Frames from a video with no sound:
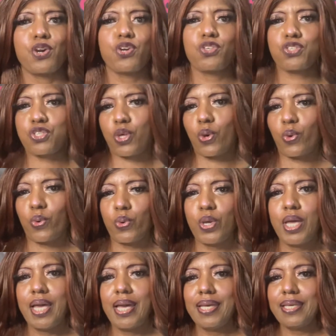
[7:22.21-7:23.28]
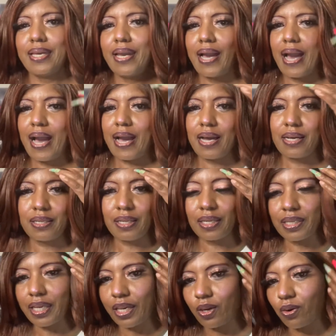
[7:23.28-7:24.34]
So yeah, I'll
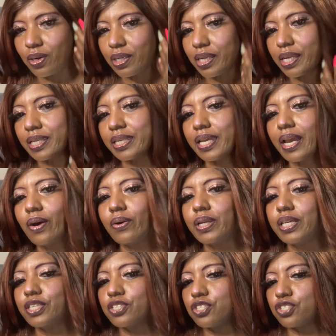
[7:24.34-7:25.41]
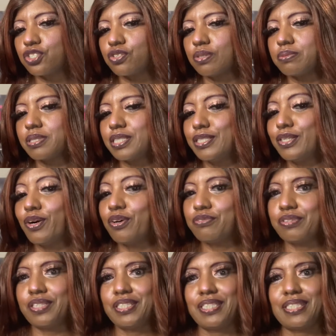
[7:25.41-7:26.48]
link all of that down in the description. Hopefully
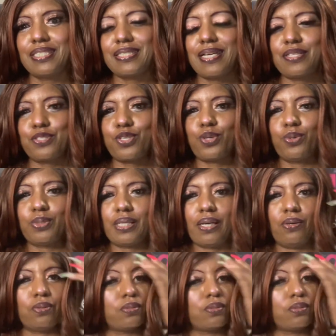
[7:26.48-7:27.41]
she's not sold out.